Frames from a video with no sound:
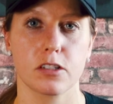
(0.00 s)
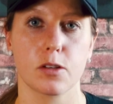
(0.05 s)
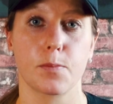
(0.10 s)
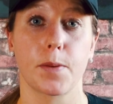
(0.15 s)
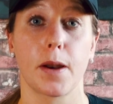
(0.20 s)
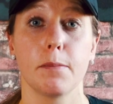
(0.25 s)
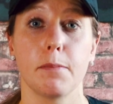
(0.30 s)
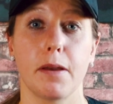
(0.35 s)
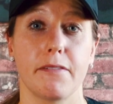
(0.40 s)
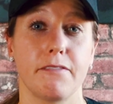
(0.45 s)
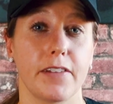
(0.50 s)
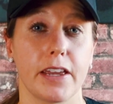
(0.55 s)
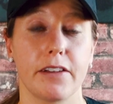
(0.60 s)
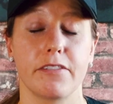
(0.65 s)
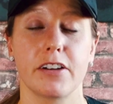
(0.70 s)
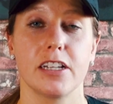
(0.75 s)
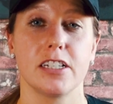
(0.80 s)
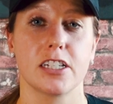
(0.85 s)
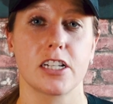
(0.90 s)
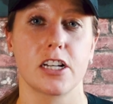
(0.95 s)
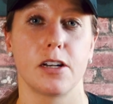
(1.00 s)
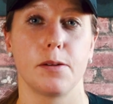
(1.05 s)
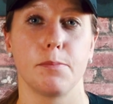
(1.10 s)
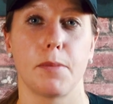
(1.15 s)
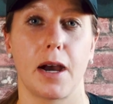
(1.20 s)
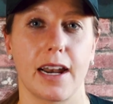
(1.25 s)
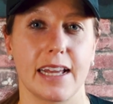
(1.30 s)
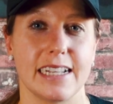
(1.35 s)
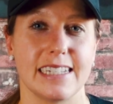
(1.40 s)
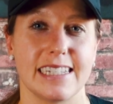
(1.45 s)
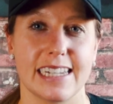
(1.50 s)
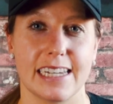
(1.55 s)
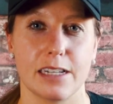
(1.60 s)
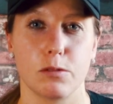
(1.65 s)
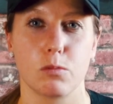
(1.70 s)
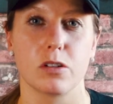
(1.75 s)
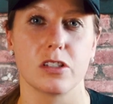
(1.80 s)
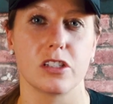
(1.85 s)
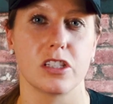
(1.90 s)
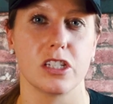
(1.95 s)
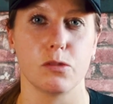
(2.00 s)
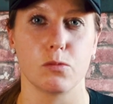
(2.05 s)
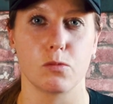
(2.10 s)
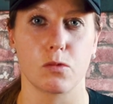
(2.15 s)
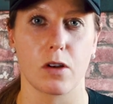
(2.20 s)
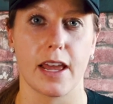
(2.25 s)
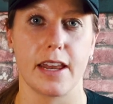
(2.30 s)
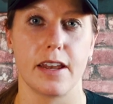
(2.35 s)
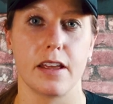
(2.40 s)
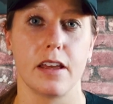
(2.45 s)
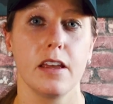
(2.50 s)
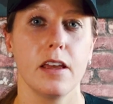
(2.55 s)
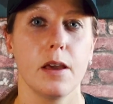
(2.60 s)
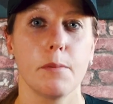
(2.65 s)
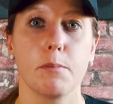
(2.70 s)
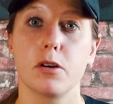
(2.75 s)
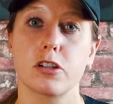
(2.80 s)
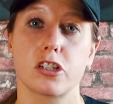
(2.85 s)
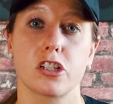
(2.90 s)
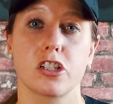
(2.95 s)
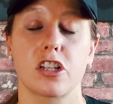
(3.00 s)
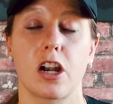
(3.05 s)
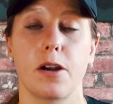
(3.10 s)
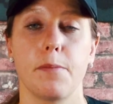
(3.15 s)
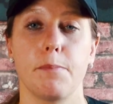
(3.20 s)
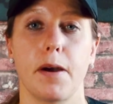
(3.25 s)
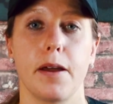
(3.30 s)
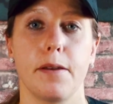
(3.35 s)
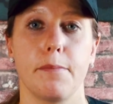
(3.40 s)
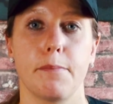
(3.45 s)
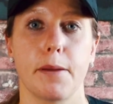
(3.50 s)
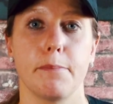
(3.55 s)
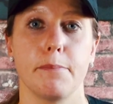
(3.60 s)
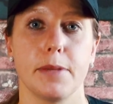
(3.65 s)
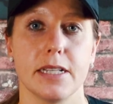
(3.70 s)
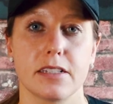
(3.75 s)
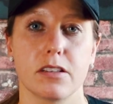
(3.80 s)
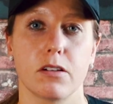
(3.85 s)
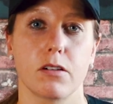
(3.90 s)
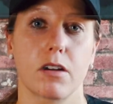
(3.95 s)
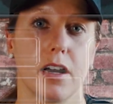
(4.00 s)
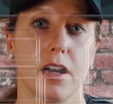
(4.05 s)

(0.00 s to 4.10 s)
So probably my favorite interior mod I did was the red push to start button by Miso